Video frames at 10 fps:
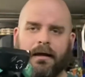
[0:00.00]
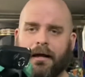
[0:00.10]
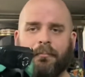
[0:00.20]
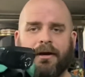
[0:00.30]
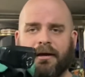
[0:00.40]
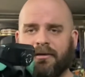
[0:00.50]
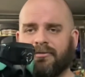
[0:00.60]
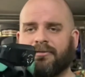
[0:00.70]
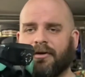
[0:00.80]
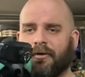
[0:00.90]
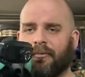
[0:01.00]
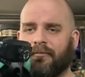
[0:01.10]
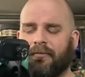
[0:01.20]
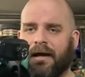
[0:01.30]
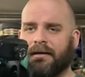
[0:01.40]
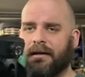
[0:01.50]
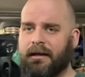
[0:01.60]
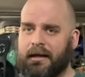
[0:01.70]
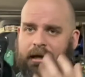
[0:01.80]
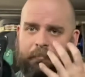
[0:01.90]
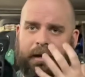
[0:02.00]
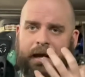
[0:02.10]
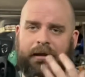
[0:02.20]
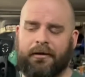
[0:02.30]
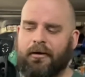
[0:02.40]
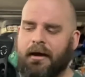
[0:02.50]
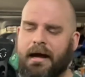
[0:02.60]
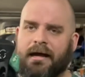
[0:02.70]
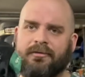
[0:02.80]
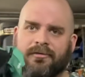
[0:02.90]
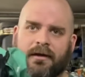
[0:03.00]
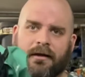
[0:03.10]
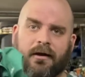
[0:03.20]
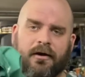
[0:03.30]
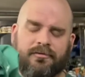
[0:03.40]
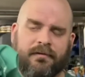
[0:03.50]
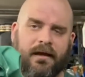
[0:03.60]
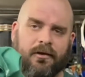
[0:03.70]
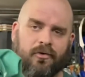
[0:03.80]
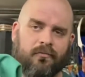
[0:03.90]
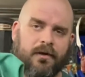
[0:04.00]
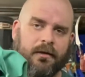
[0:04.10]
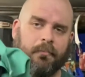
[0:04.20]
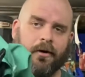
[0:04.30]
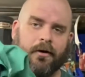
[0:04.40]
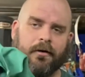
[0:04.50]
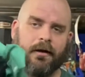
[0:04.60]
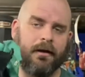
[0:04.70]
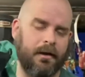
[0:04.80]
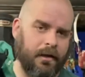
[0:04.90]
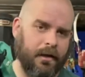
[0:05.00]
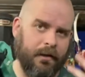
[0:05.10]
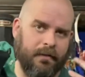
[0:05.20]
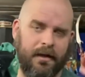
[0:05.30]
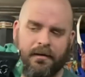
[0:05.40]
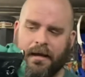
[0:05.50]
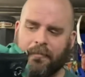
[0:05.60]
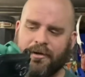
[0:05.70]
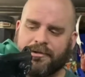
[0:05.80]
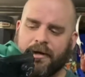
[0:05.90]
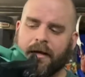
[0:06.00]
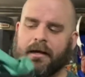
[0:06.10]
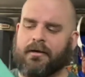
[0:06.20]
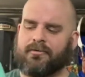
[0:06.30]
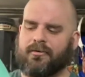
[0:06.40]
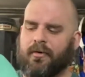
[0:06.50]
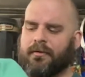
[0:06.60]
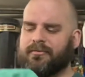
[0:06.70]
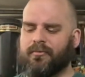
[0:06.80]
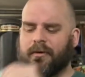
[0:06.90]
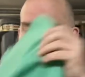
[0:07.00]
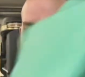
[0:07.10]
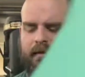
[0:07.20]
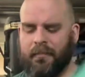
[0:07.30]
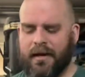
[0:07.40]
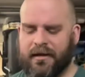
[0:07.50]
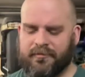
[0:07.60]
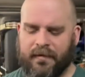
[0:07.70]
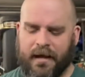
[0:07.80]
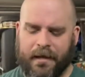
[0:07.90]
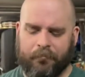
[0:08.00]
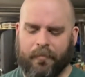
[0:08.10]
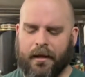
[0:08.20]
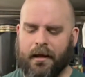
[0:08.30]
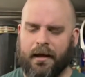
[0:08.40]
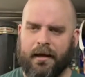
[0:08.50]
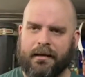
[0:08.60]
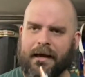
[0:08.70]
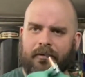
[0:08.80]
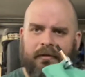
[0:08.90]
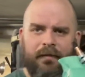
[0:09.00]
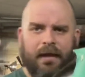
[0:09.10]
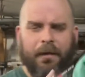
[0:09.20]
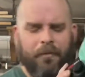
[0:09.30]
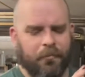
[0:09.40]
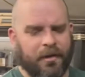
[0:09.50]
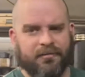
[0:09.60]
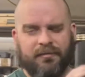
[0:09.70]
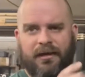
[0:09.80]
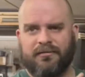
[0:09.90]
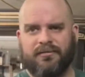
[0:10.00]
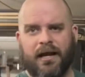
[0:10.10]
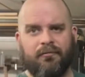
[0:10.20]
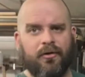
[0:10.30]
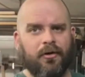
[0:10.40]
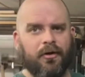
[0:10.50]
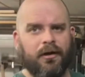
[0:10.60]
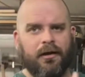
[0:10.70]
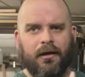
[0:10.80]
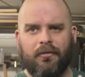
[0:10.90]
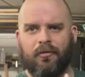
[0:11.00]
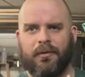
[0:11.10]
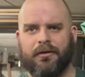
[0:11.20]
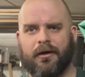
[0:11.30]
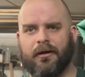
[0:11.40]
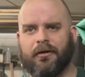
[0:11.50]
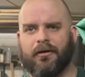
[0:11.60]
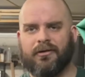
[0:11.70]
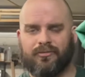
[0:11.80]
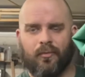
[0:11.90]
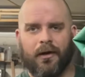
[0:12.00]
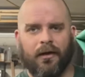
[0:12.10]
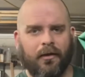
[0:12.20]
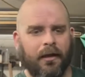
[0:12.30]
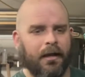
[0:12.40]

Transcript: but it is still reflecting and getting back into your eyes and causing that UV burn and that damage. So this really eliminates that. And not only that, but it makes the inside of your hood a little bit darker as well.